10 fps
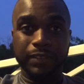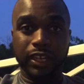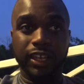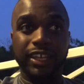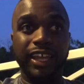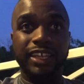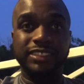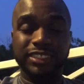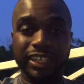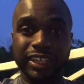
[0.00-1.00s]

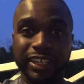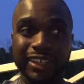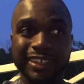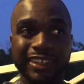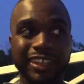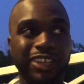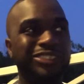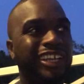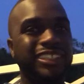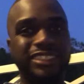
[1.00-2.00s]
Last Sunday. It
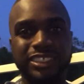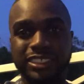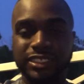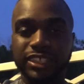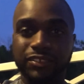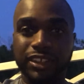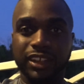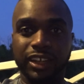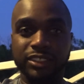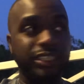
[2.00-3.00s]
was like 6 or 7
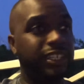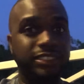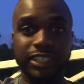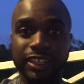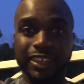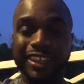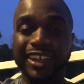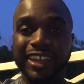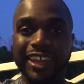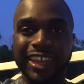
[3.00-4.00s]
o'clock. Today's Sunday.
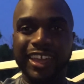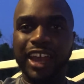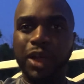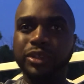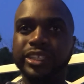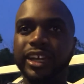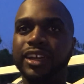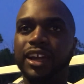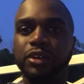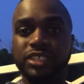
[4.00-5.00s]
And I was
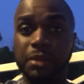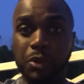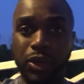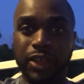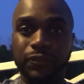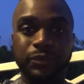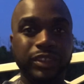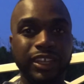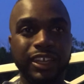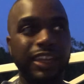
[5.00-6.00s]
telling my wife,
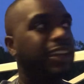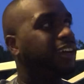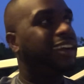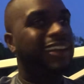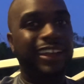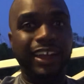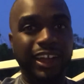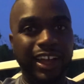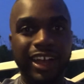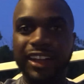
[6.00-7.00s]

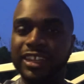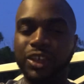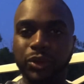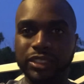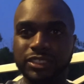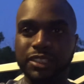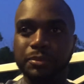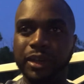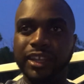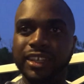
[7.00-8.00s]
I can't wait till the
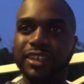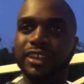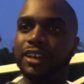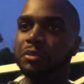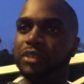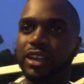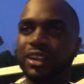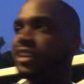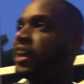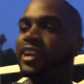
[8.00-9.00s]
Monday get here. I'm ready
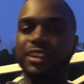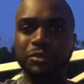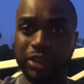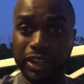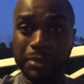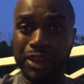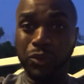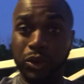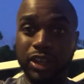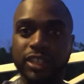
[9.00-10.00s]
to get back to
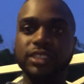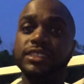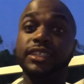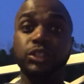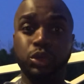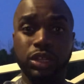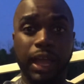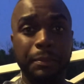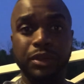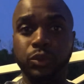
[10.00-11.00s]
work, because
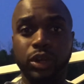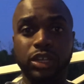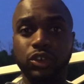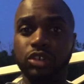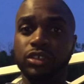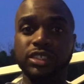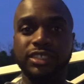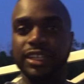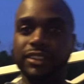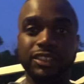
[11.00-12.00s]
I've been working doing real
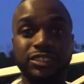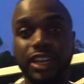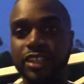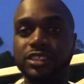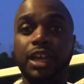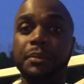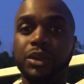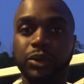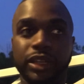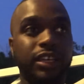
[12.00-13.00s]
estate the entire time
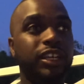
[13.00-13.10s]
anyway.